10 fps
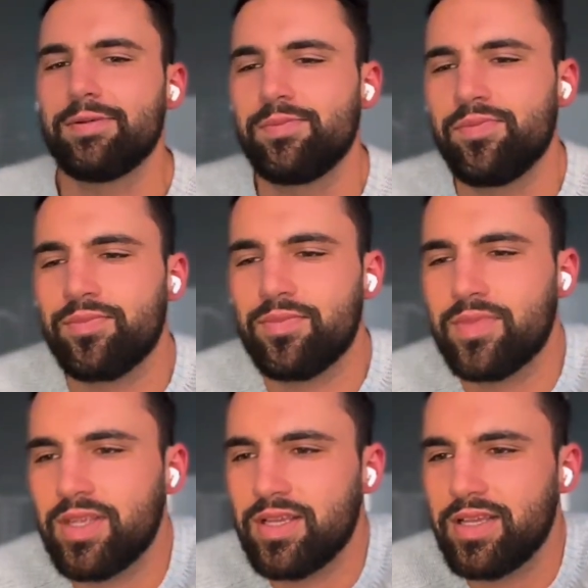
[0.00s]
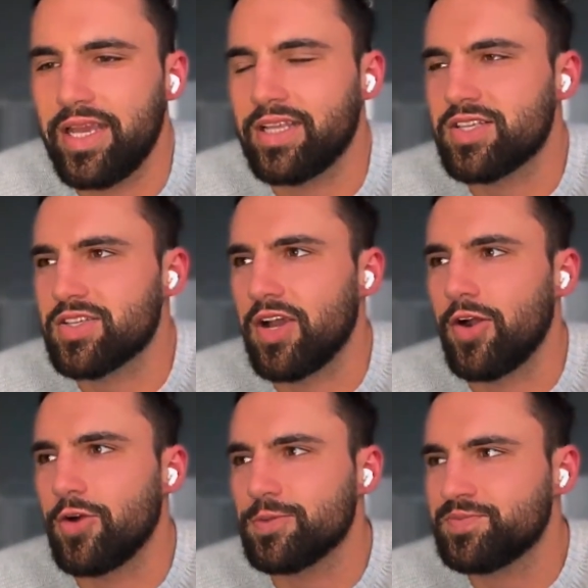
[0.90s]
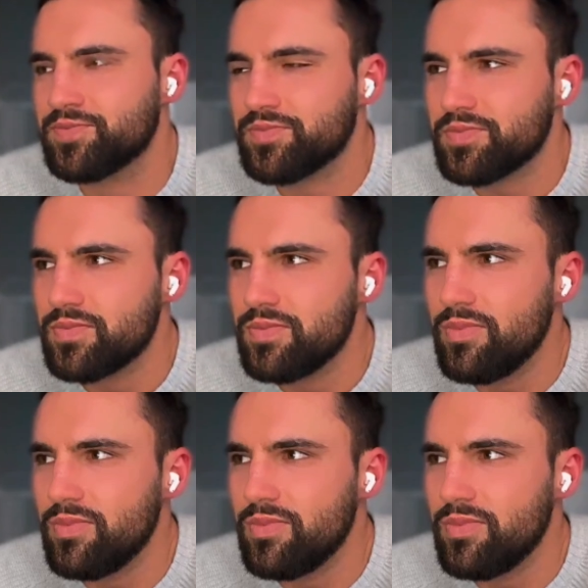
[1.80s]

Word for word: um and so